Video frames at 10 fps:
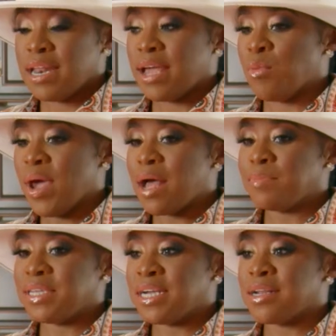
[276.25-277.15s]
Like, when
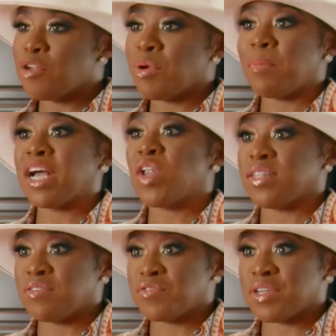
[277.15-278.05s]
I'm decluttering my
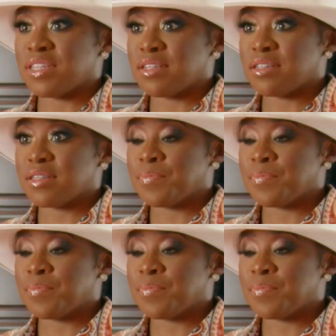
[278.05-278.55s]
closet, for instance,